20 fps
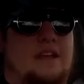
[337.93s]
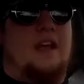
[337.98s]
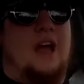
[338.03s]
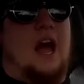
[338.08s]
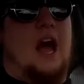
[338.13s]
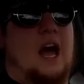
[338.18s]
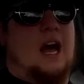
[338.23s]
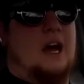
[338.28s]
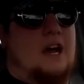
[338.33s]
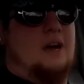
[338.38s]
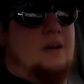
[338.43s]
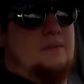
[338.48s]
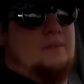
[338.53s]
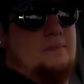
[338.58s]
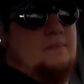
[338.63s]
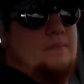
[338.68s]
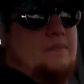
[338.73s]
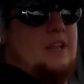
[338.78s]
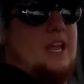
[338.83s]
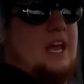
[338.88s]

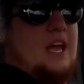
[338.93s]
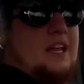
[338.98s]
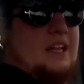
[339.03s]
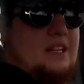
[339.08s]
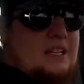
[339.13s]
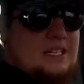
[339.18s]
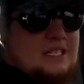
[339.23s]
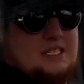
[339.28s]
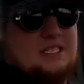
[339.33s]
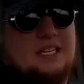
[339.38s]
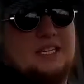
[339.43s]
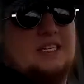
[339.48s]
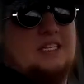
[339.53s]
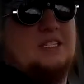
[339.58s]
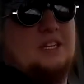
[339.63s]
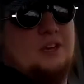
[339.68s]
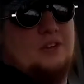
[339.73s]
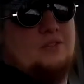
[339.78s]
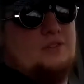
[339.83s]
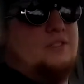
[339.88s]
Now the
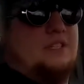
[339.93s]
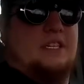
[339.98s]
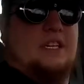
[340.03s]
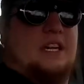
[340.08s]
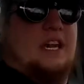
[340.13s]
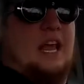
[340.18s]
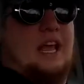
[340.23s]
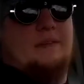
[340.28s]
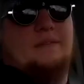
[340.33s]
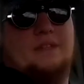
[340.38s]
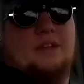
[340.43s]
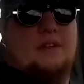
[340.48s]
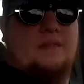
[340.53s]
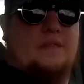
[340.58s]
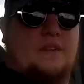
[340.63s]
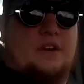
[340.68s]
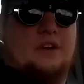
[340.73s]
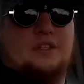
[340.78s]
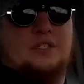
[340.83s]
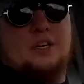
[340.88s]
6.0s did have their
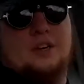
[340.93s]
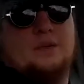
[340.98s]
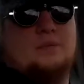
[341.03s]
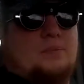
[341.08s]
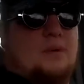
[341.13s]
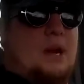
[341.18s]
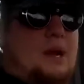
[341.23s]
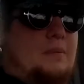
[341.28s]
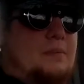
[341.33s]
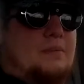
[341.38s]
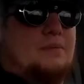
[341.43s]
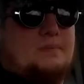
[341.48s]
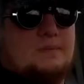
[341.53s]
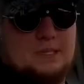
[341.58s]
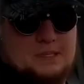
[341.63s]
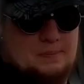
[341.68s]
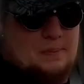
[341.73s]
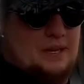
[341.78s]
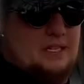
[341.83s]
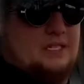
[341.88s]
fair share of problems,
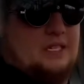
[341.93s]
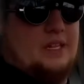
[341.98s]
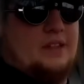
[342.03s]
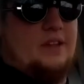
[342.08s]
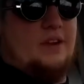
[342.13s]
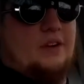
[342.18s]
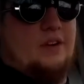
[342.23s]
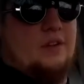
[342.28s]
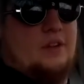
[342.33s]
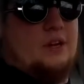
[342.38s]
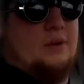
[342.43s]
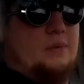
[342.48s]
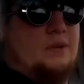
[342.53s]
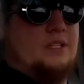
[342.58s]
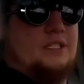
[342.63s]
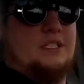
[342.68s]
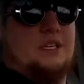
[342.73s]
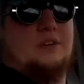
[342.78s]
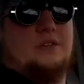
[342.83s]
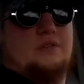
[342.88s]
especially the earlier
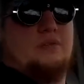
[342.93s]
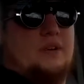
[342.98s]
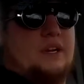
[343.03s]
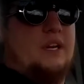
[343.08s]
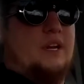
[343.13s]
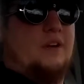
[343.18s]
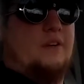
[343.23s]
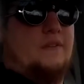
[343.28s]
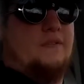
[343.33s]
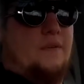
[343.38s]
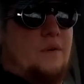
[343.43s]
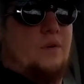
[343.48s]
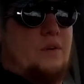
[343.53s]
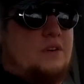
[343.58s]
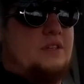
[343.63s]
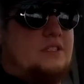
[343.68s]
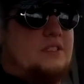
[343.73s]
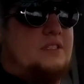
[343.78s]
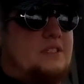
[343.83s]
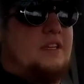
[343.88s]
ones, 03 to
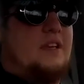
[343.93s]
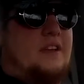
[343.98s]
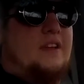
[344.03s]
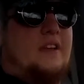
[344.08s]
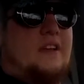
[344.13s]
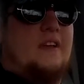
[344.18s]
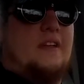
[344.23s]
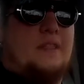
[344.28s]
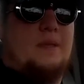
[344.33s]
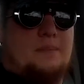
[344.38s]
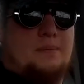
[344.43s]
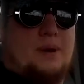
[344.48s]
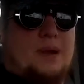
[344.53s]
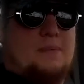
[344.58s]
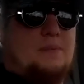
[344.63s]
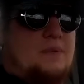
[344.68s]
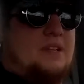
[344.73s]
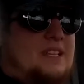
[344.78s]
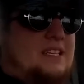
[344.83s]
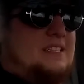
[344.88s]
04s. The
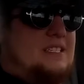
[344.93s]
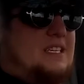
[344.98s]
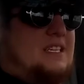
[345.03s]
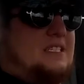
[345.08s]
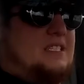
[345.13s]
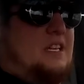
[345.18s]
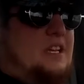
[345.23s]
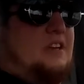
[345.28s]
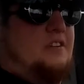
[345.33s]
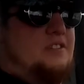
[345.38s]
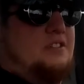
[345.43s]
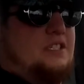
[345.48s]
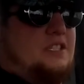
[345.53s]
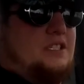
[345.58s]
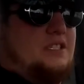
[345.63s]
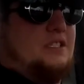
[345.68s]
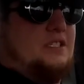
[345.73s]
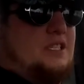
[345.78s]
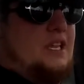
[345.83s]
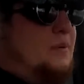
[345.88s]
problem with the 6-liters
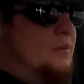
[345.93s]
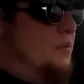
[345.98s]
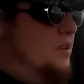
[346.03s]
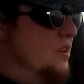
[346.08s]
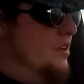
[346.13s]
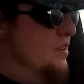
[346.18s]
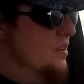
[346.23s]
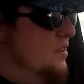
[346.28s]
is they weren't